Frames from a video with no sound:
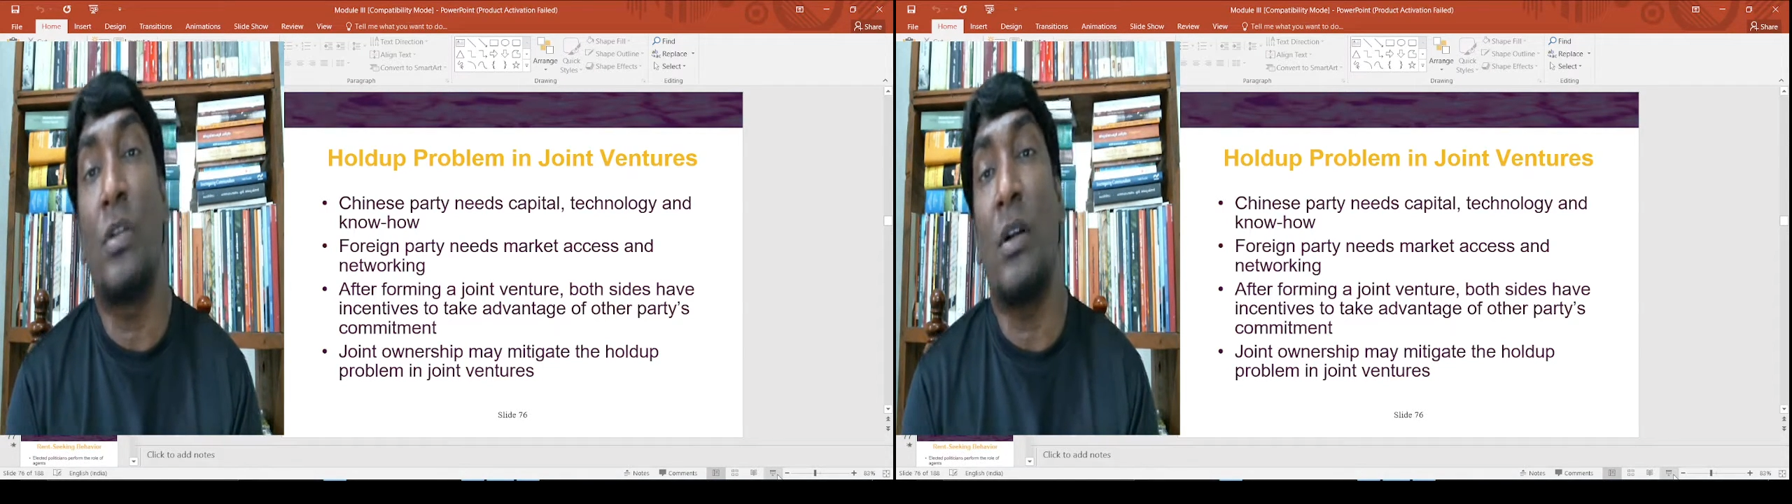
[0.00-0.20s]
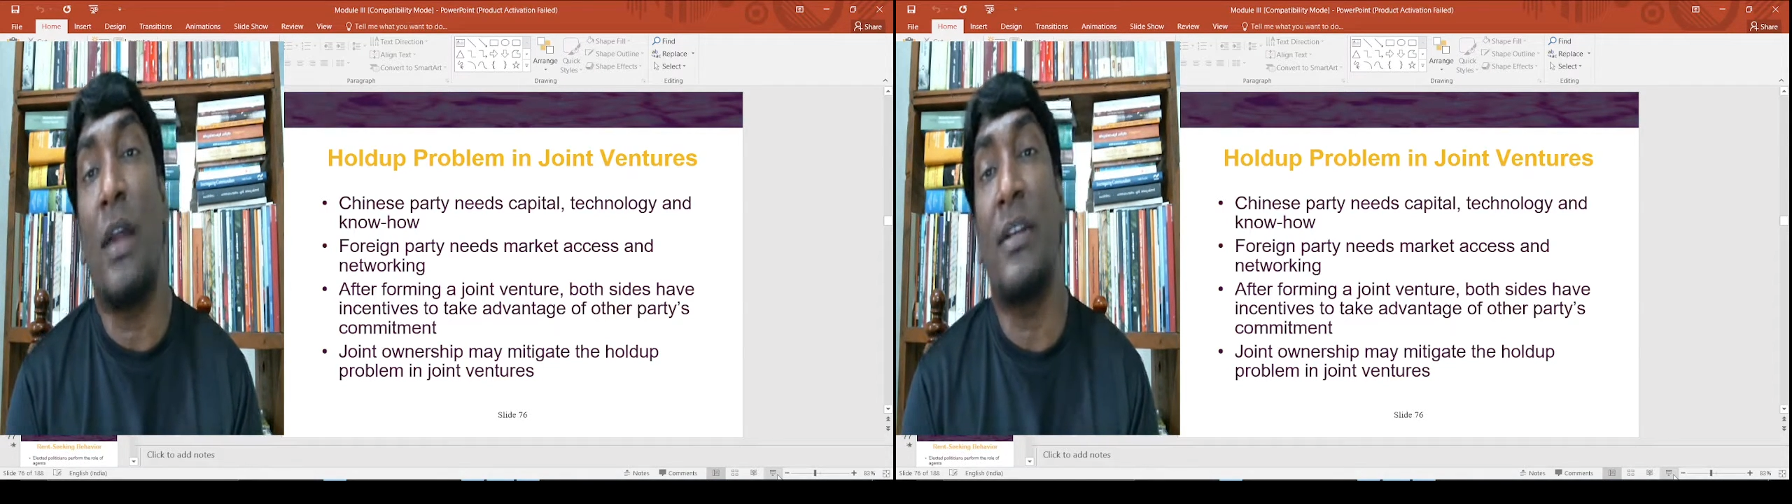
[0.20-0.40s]

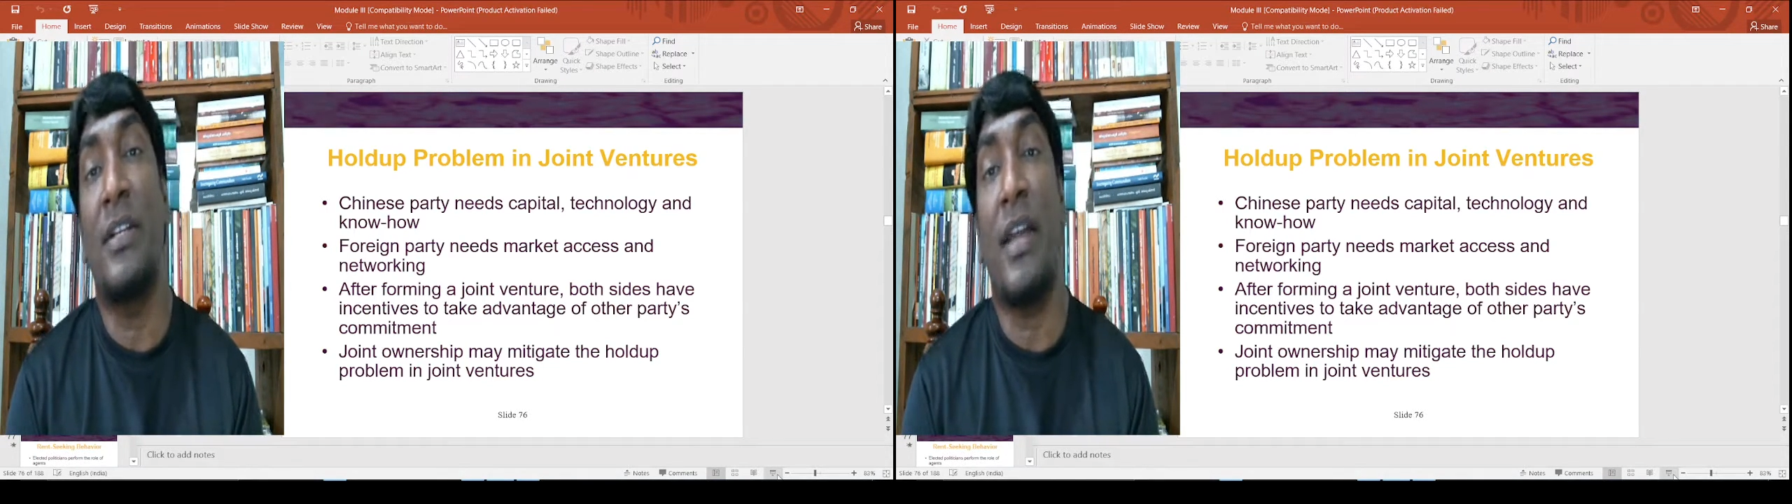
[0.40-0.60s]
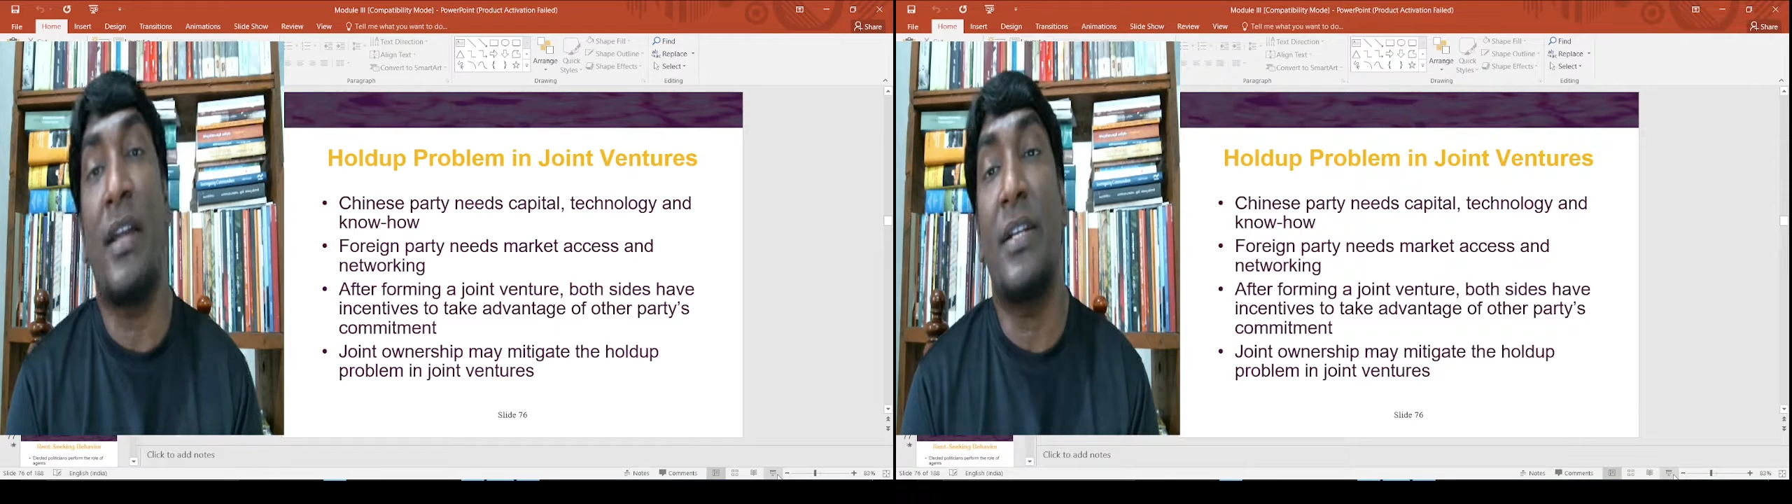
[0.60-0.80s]

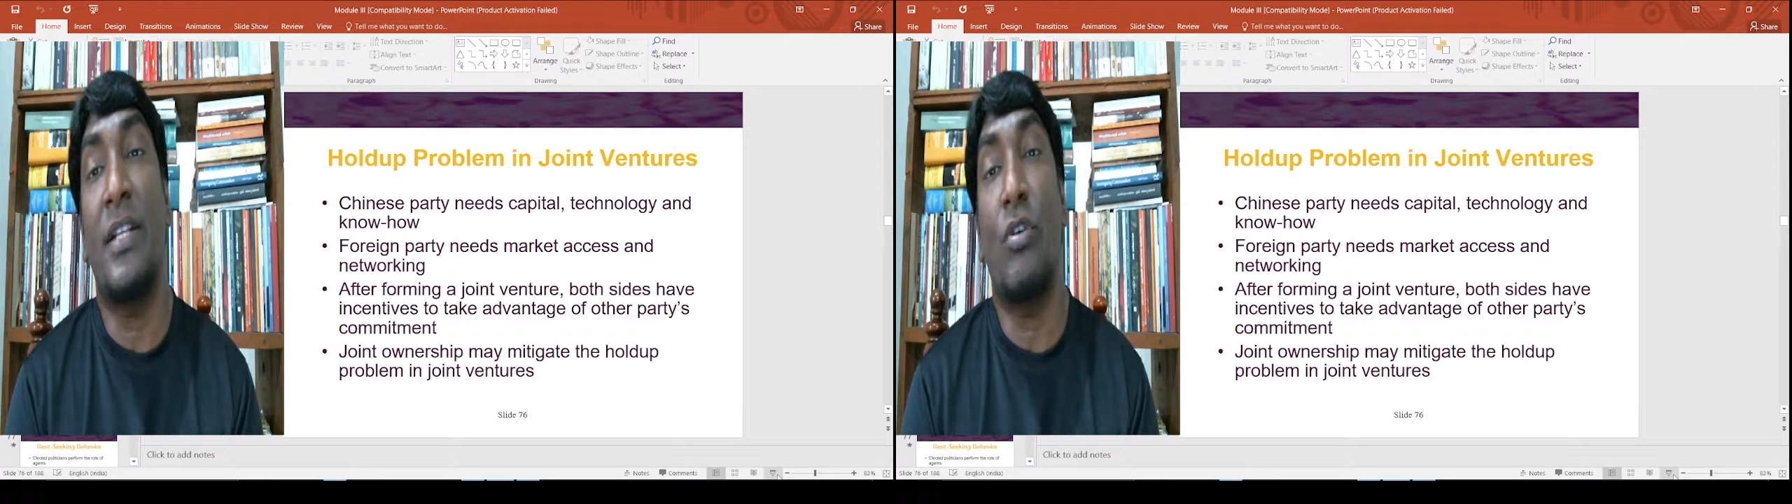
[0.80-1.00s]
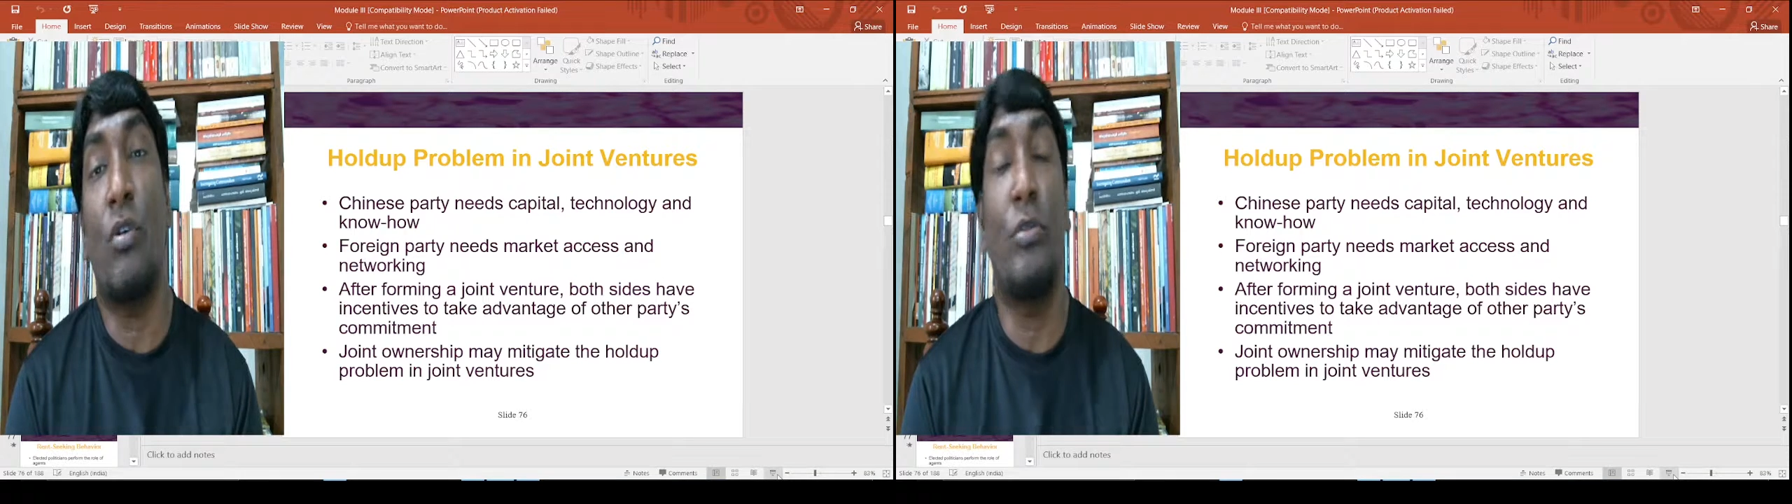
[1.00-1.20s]

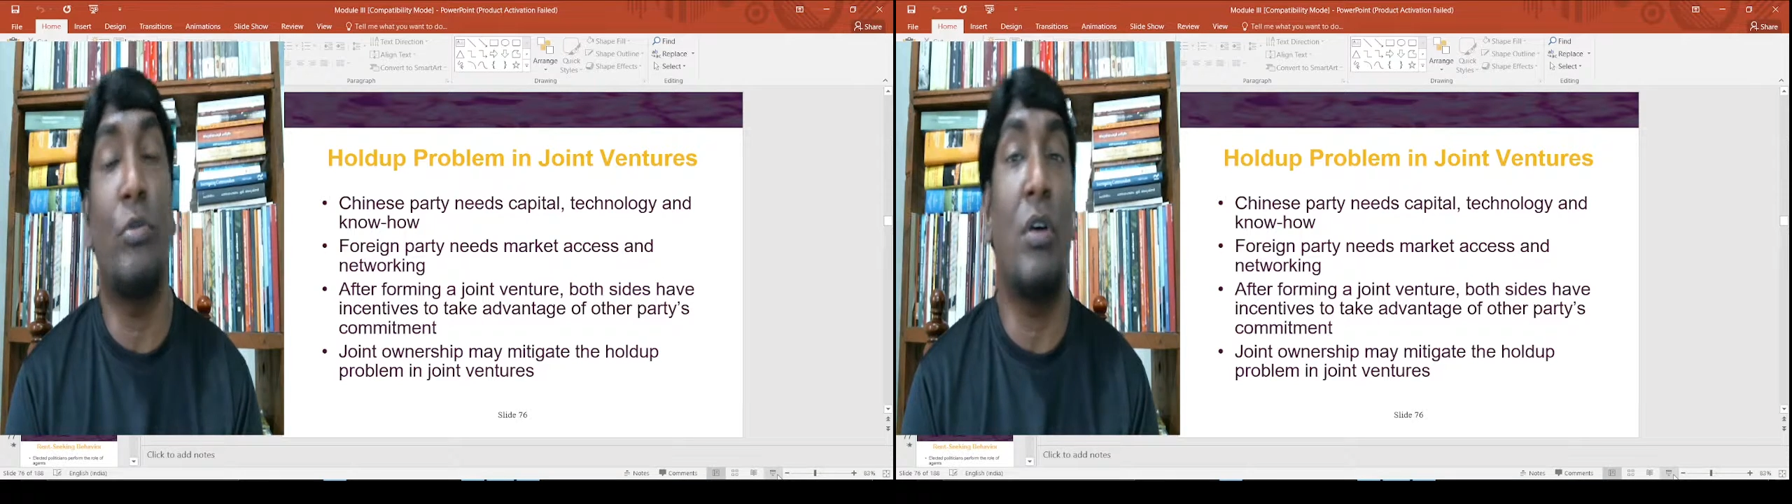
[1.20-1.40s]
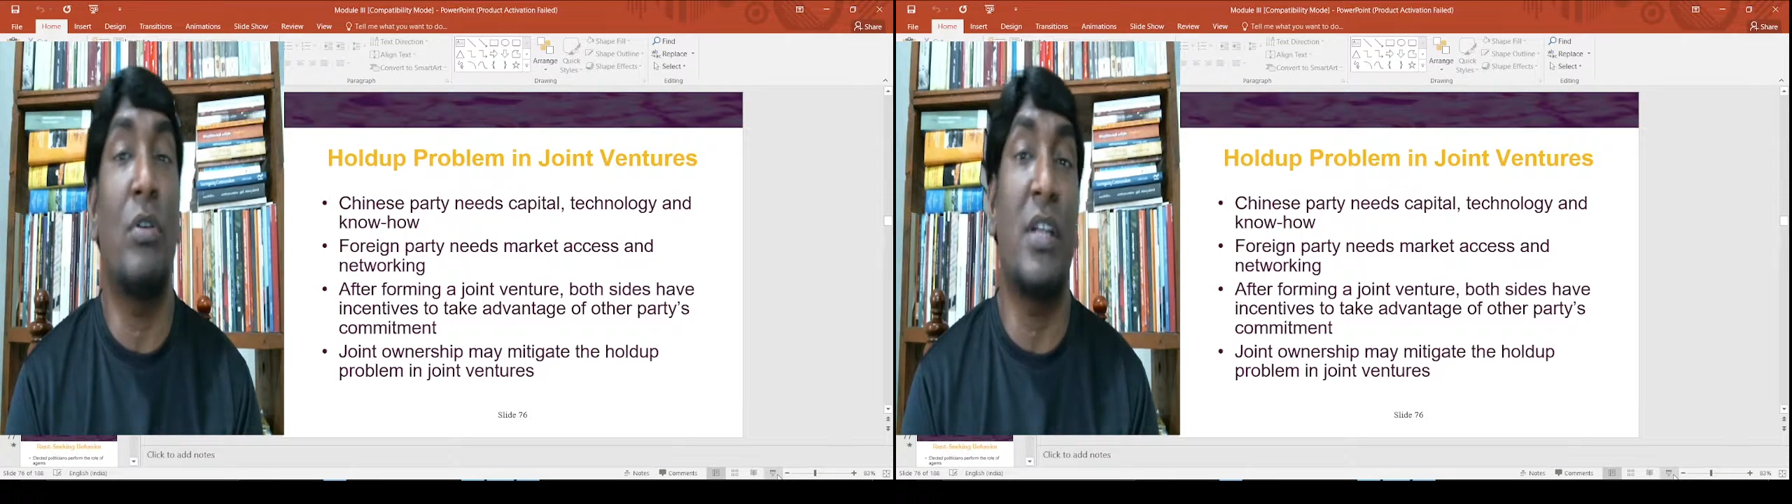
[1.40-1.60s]
1990s or
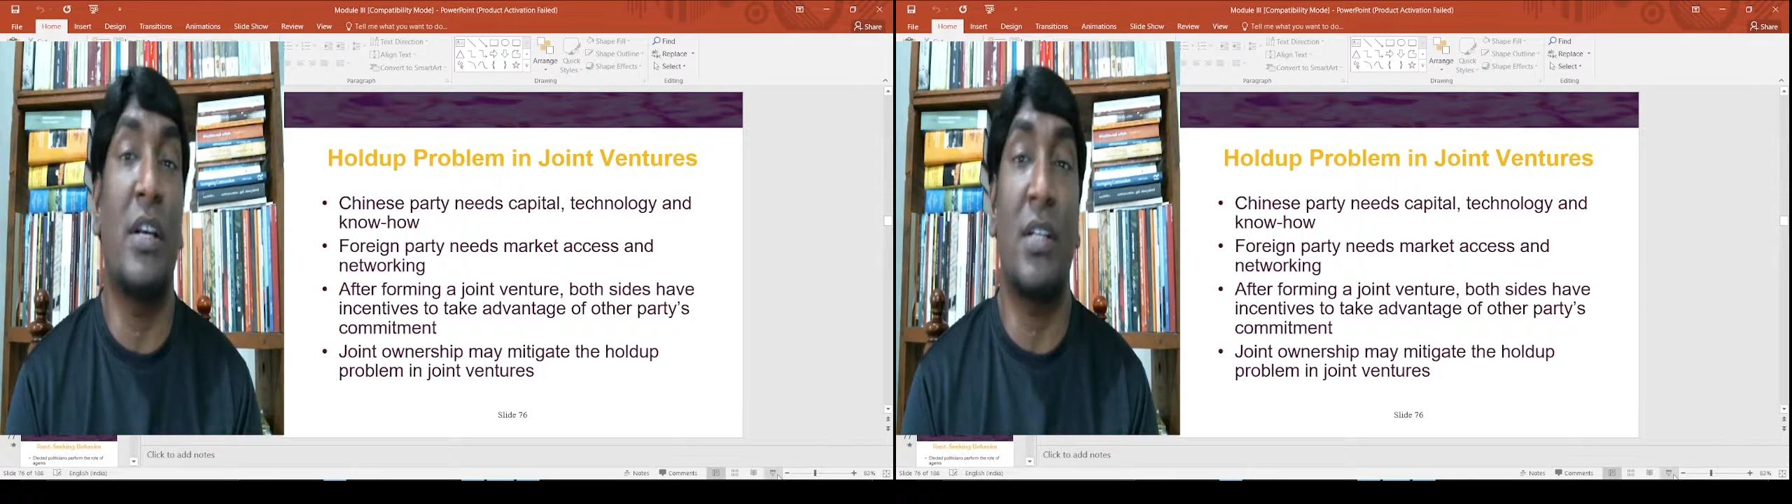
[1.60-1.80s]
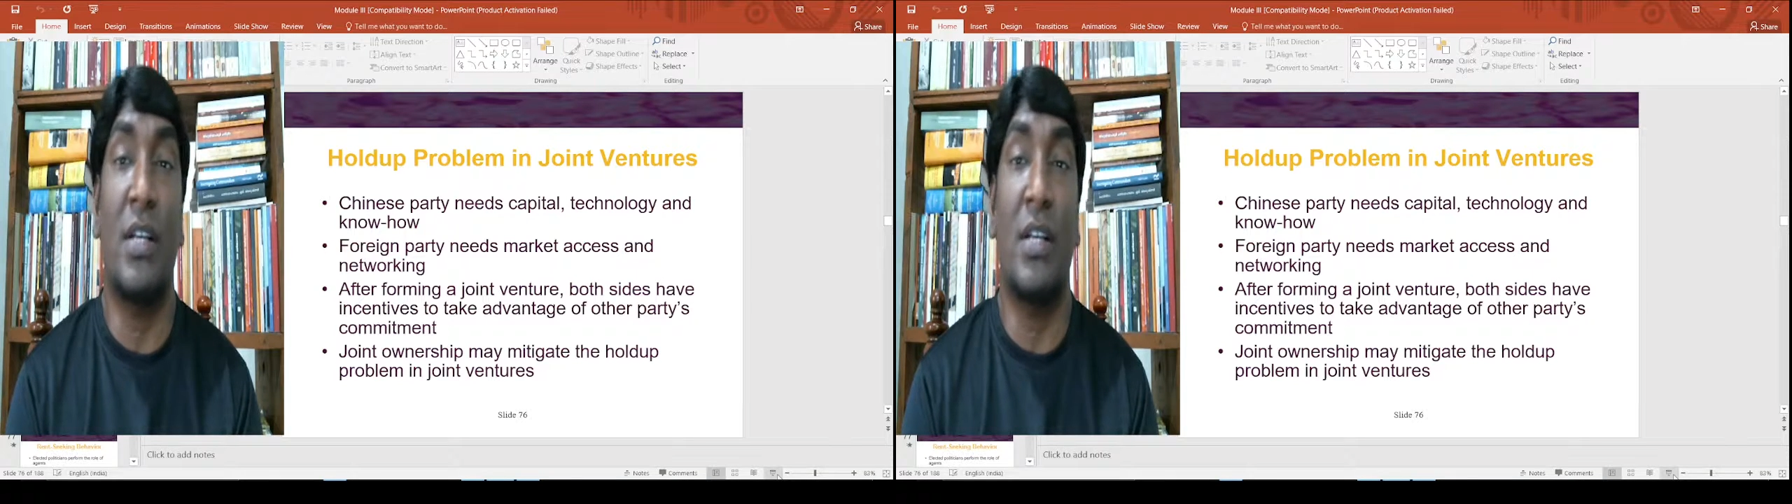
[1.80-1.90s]
2000,